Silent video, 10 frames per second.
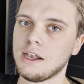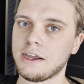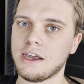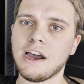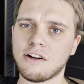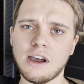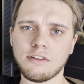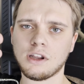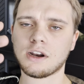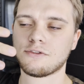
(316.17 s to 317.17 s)
like I don't
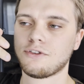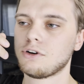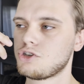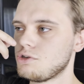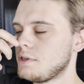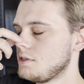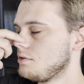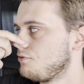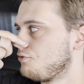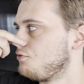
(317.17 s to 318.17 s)
have a lot of photo shoot
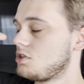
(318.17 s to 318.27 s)
and